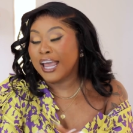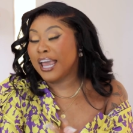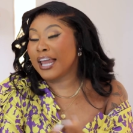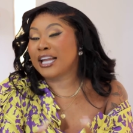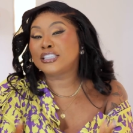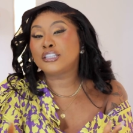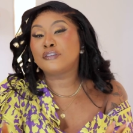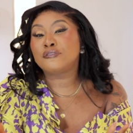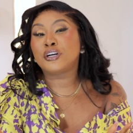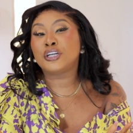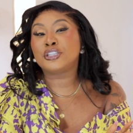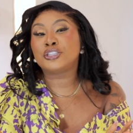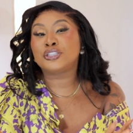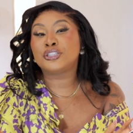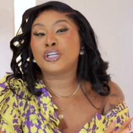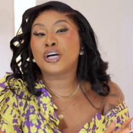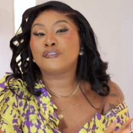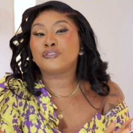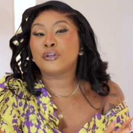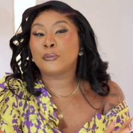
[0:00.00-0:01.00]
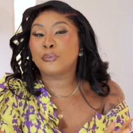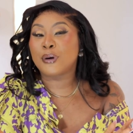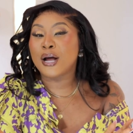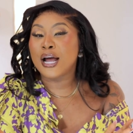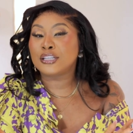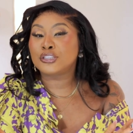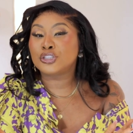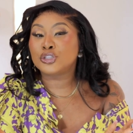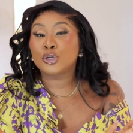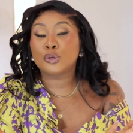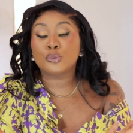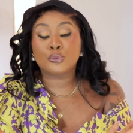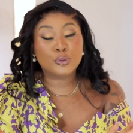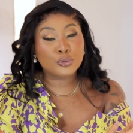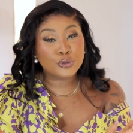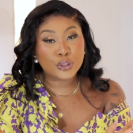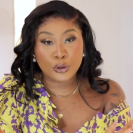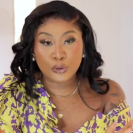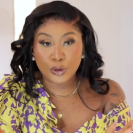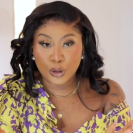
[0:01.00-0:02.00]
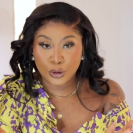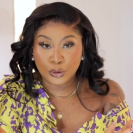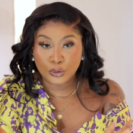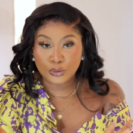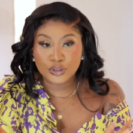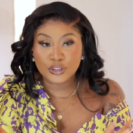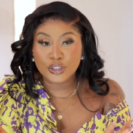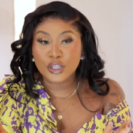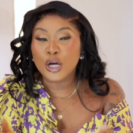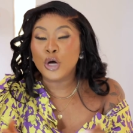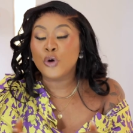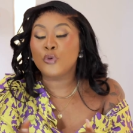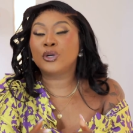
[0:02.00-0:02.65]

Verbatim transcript: It is a version of the brand's Caruso coat,